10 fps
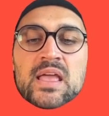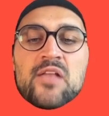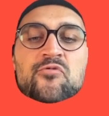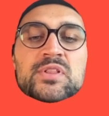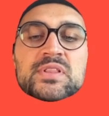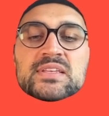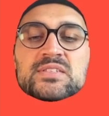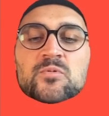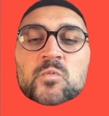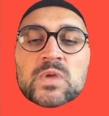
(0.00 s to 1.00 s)
and for
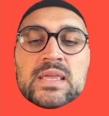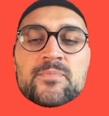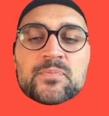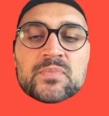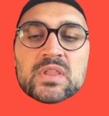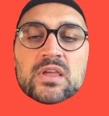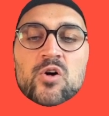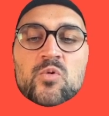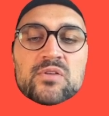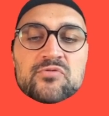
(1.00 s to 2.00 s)
this we go
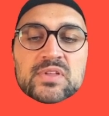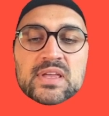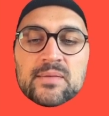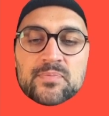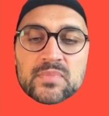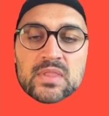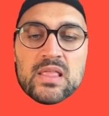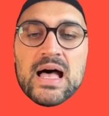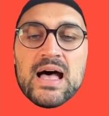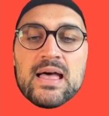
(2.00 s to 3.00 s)
with the
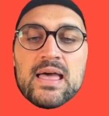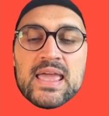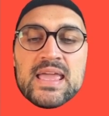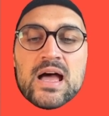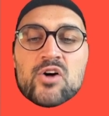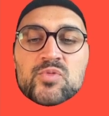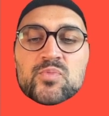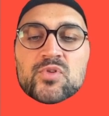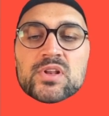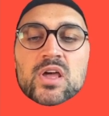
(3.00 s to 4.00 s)
A
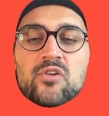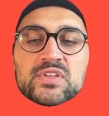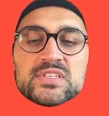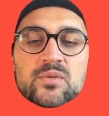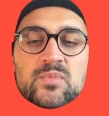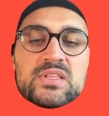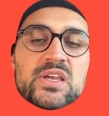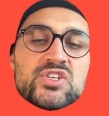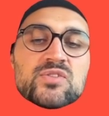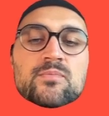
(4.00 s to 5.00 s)
output of the
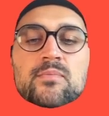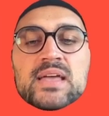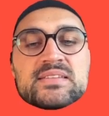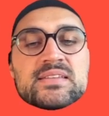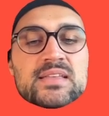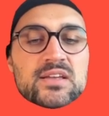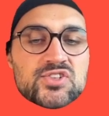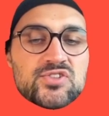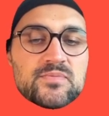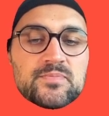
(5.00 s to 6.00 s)
segmentation mask texture.